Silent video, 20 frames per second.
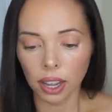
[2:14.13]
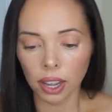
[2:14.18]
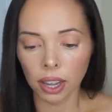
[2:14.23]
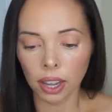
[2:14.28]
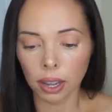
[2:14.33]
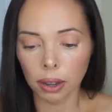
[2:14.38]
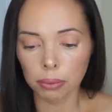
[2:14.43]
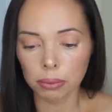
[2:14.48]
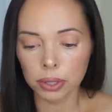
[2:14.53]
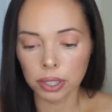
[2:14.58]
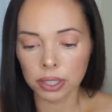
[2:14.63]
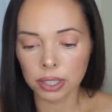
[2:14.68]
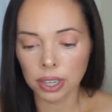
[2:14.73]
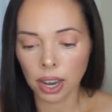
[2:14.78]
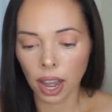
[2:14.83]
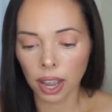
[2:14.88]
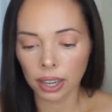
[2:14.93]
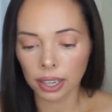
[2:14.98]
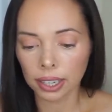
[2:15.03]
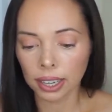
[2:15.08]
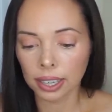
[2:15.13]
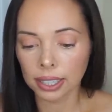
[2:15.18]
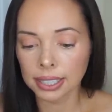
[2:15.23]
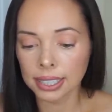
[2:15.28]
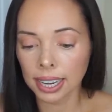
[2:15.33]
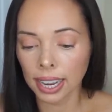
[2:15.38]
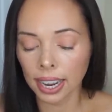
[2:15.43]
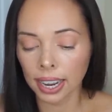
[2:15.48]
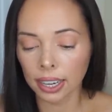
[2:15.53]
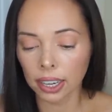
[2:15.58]
Does not
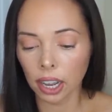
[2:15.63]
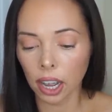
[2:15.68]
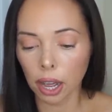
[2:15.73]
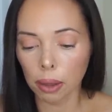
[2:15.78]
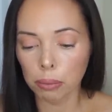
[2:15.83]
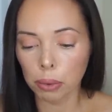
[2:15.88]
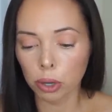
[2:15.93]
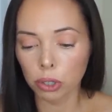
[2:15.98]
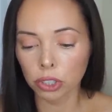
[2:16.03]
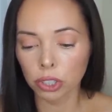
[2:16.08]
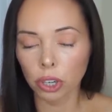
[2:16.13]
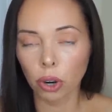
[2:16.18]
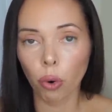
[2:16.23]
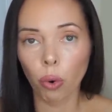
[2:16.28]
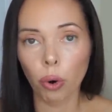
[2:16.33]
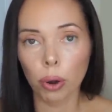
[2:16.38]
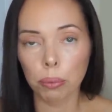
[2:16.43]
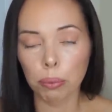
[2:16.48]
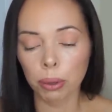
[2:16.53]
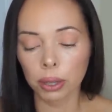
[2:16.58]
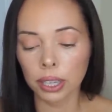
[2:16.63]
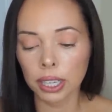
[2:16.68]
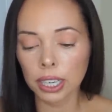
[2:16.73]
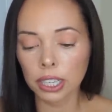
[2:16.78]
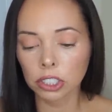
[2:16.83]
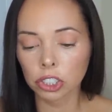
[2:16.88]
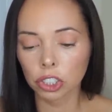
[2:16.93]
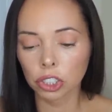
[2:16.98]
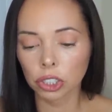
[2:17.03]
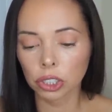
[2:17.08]
contain ammonia or
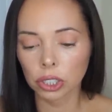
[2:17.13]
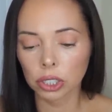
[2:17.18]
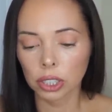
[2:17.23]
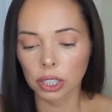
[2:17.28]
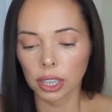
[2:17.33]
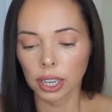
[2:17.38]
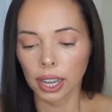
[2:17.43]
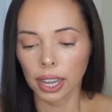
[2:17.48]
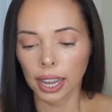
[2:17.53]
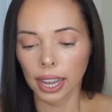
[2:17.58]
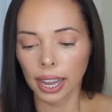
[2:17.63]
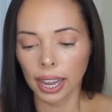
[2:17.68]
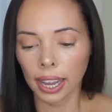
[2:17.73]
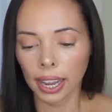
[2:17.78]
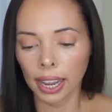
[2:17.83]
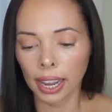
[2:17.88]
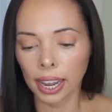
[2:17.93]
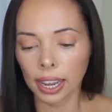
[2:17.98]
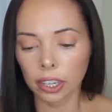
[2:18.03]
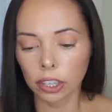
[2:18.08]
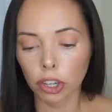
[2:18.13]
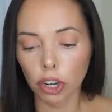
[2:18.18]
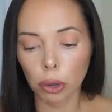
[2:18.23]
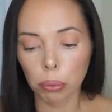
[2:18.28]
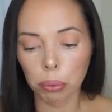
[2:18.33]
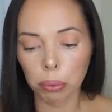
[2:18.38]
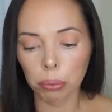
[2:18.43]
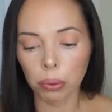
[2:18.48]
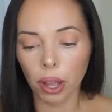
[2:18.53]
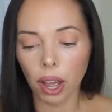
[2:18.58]
bleach. And
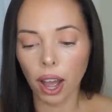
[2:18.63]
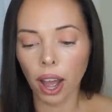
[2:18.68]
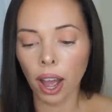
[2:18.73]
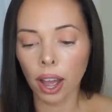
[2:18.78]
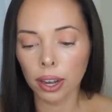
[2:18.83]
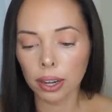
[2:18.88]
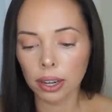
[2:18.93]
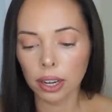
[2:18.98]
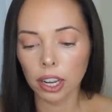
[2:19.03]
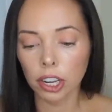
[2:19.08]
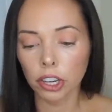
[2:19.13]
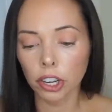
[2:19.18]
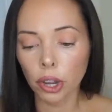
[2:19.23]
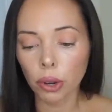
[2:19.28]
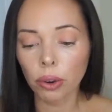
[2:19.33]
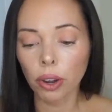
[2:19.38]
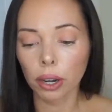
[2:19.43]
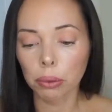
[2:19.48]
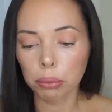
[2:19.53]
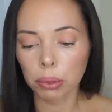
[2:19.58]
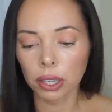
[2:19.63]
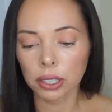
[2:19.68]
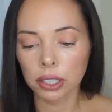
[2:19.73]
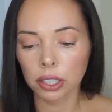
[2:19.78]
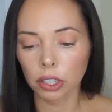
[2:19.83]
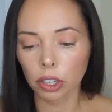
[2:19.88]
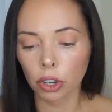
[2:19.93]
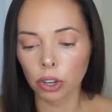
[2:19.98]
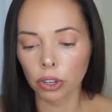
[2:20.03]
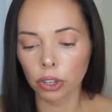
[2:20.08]
no
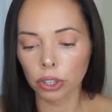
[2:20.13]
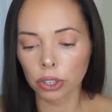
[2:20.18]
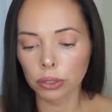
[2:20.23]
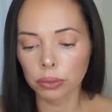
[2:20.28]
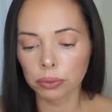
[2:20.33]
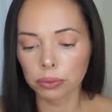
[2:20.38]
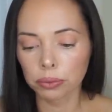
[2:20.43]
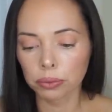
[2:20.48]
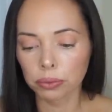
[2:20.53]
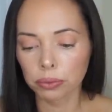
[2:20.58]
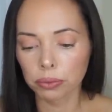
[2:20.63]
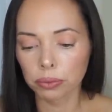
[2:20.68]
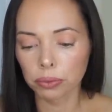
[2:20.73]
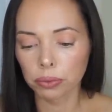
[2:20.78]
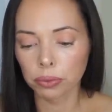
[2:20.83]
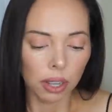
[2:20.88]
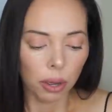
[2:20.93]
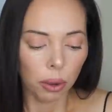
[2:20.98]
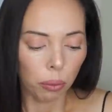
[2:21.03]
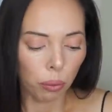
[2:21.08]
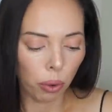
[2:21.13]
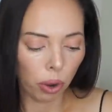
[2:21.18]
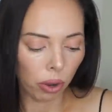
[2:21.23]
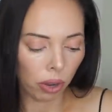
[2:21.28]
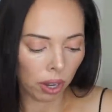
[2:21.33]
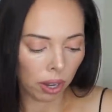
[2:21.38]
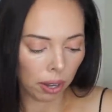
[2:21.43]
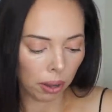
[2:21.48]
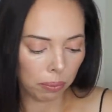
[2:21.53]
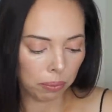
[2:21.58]
unpleasant odor.
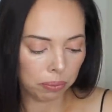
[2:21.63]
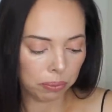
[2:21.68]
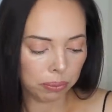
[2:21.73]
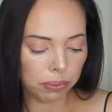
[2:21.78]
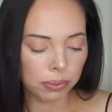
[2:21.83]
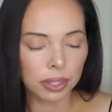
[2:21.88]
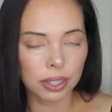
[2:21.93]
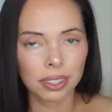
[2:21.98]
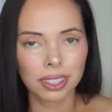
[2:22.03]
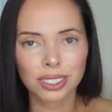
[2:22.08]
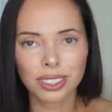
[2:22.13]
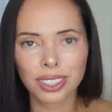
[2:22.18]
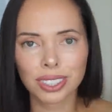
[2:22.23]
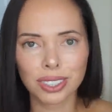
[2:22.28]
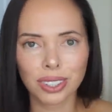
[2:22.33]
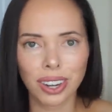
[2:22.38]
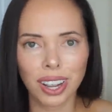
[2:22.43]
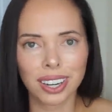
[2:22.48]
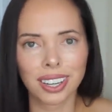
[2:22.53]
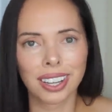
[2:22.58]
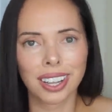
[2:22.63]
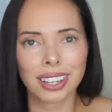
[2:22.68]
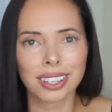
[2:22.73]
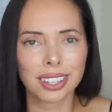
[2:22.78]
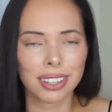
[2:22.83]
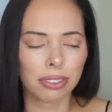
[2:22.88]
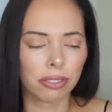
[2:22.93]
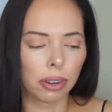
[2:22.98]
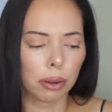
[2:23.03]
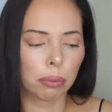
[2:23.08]
Well, let's just go ahead and get
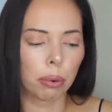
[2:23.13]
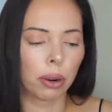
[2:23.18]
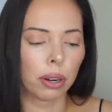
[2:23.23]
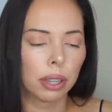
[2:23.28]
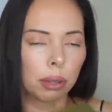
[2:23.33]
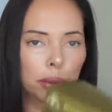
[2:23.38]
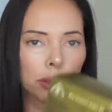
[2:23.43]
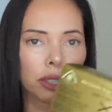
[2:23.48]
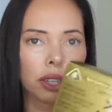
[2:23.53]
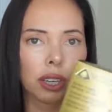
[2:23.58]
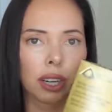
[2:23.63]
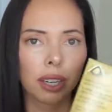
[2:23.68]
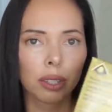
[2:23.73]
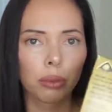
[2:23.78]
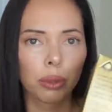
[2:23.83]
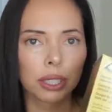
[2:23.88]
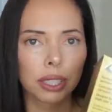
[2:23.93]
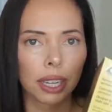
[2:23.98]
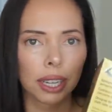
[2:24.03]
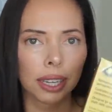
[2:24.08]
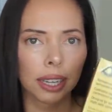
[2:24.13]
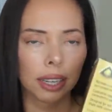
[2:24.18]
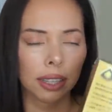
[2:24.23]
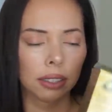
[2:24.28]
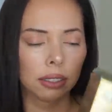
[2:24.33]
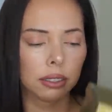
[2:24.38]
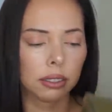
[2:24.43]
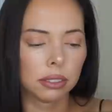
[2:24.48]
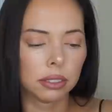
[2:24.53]
into the fun part. Let me show you guys what's in it.